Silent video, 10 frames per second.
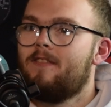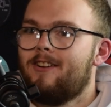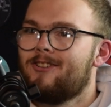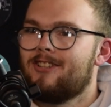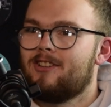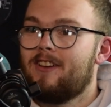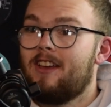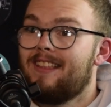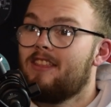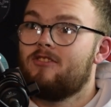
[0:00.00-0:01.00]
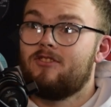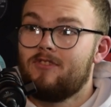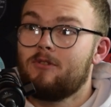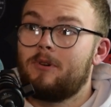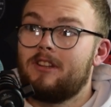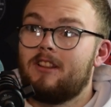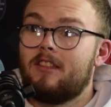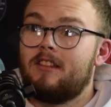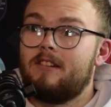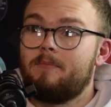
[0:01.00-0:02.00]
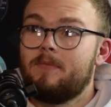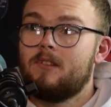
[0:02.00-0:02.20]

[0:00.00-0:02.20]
versions of it, and then there's the real one in London.